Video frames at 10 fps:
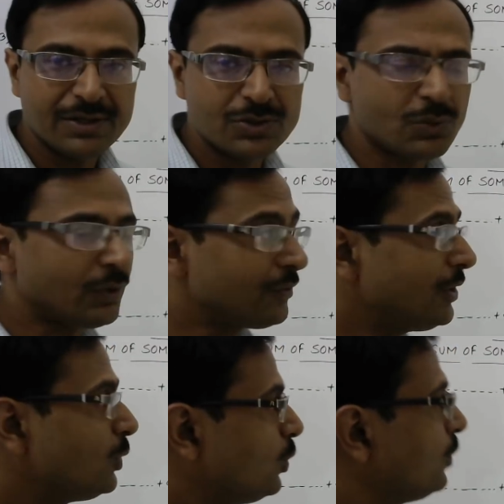So what we
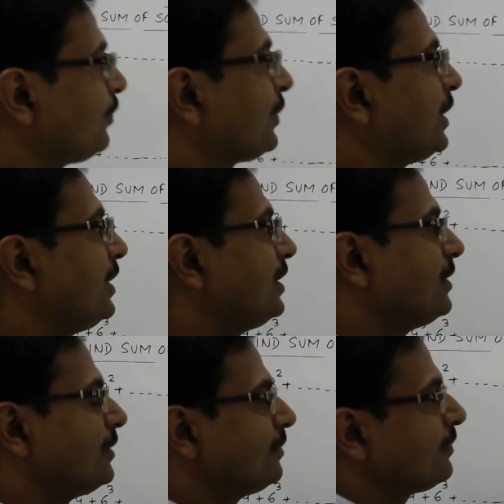do
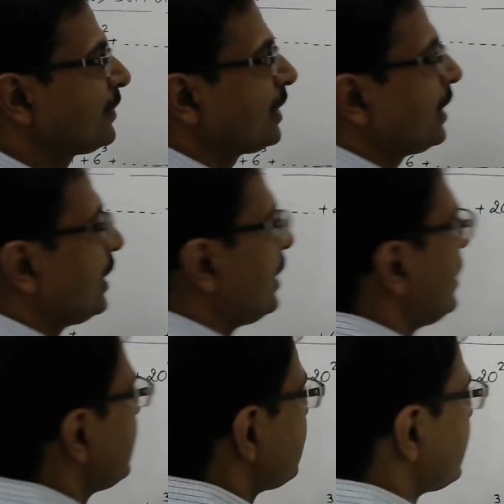here
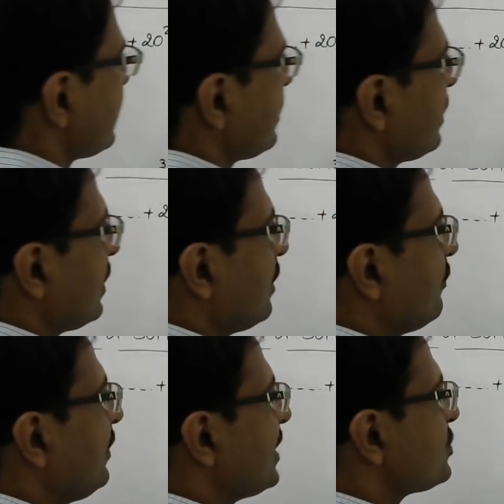is
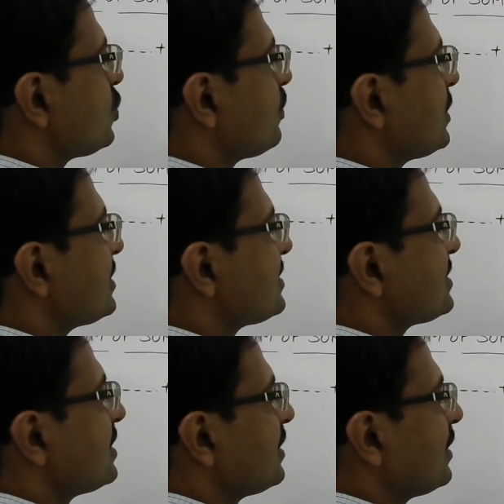we assume
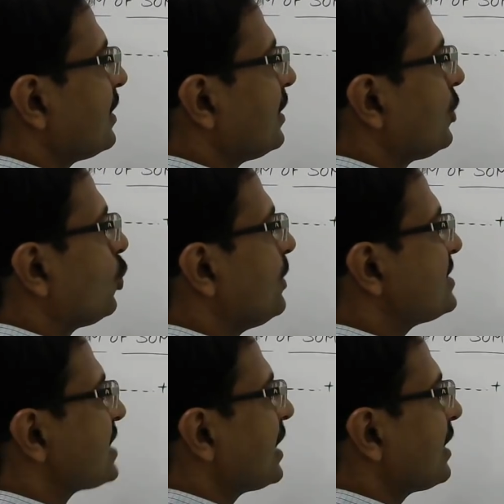this to be
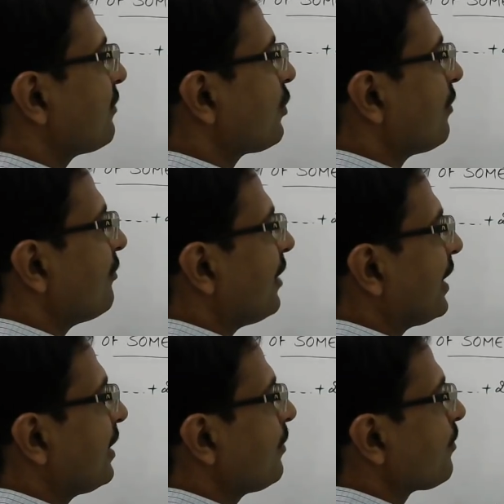starting from
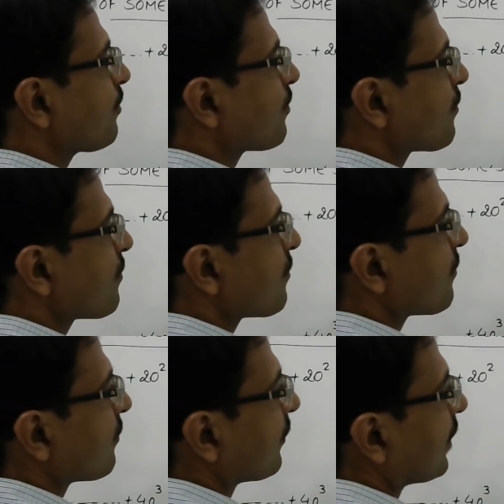1
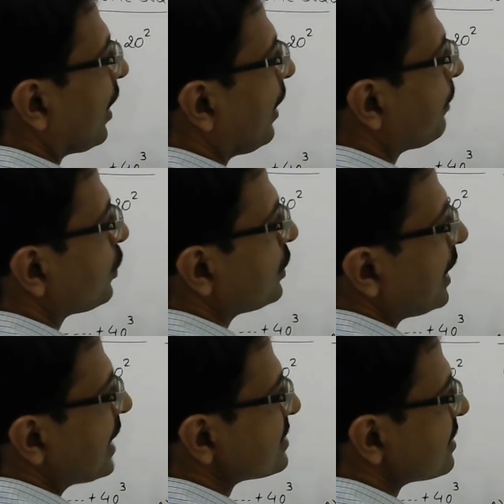up to the
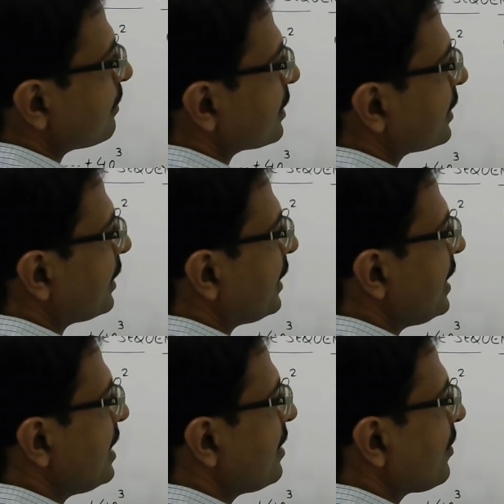last number
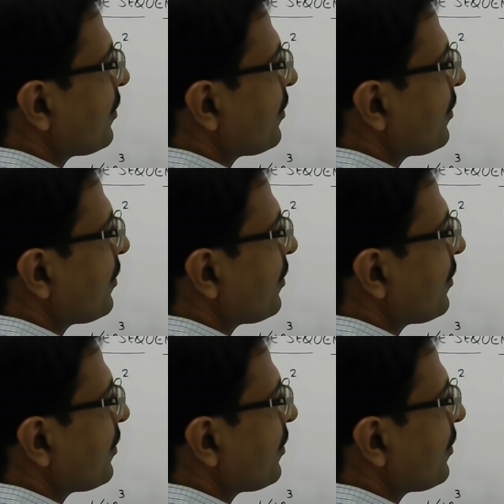30.